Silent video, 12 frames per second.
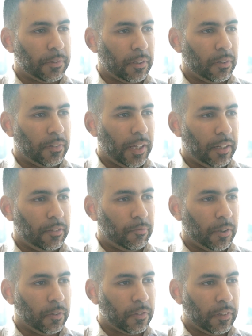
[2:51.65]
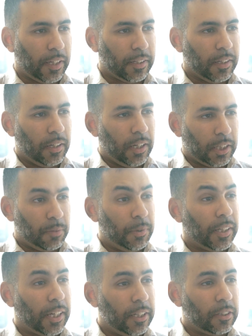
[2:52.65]
So that involves like a
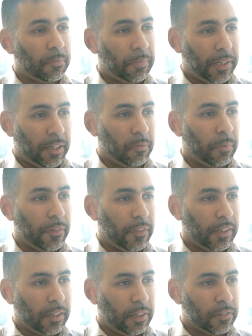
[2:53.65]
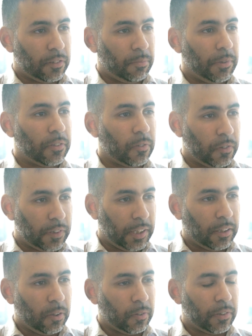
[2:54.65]
communication plan with their customers or
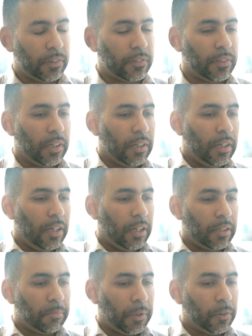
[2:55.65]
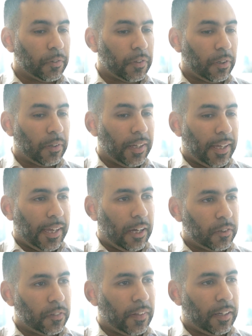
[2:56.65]
stakeholders, but also how
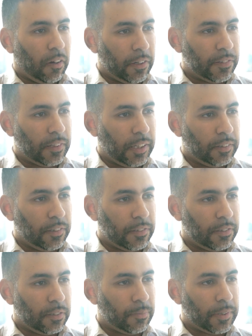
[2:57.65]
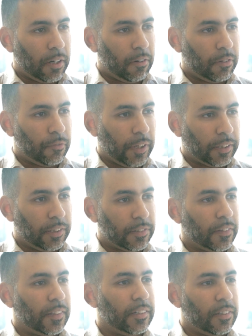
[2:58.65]
do they isolate the systems that are affected
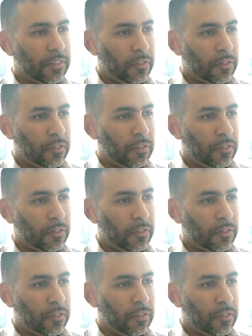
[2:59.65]
so that it doesn't